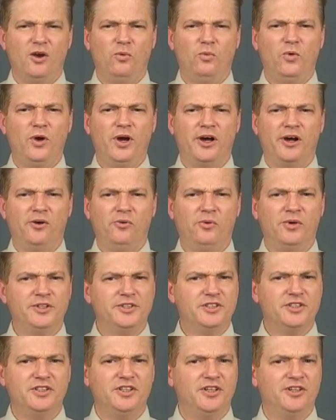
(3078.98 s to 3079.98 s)
Well,
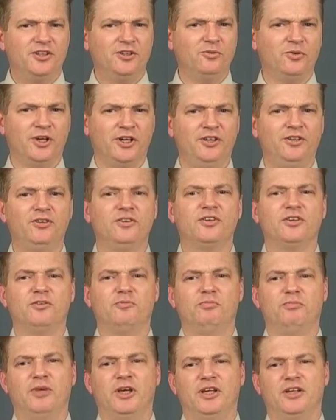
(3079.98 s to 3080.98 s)
what's another way you
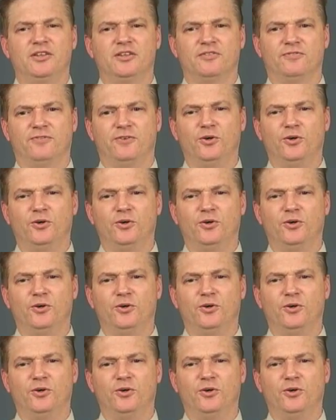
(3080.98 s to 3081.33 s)
could make the